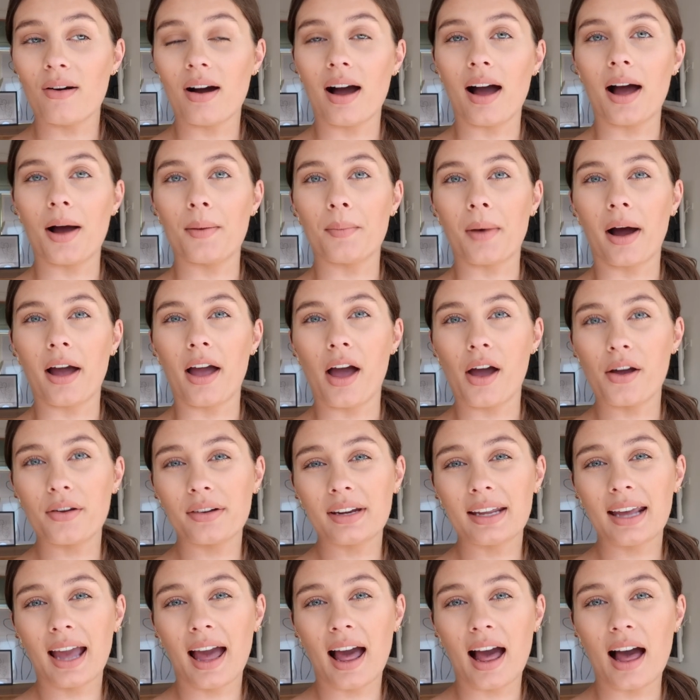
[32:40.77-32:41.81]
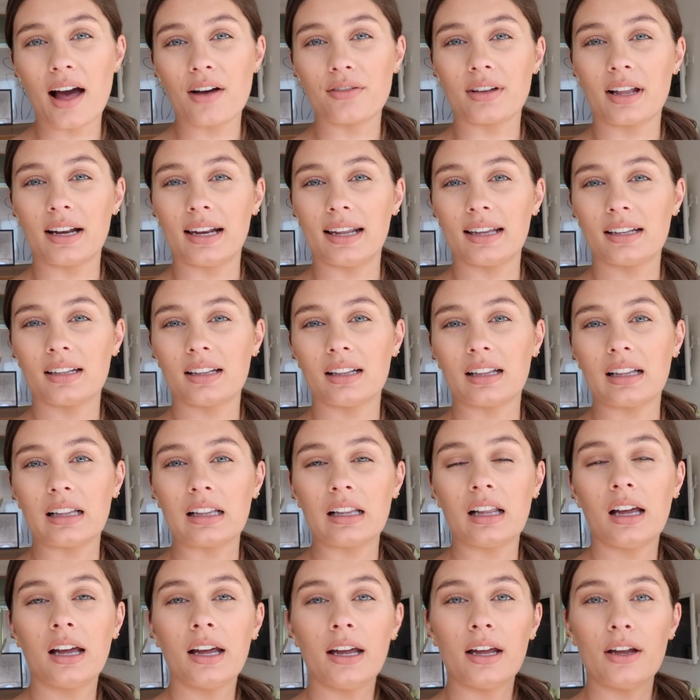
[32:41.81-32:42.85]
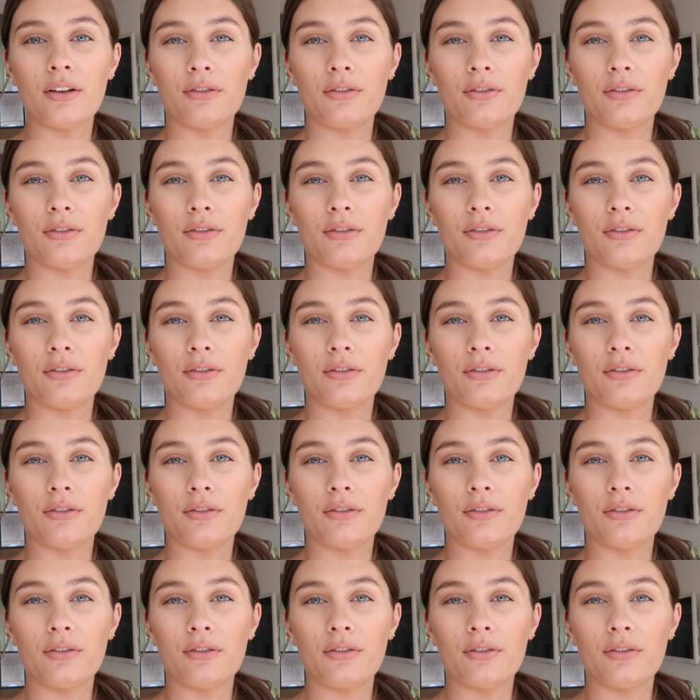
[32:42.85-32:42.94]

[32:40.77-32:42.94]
I only have a little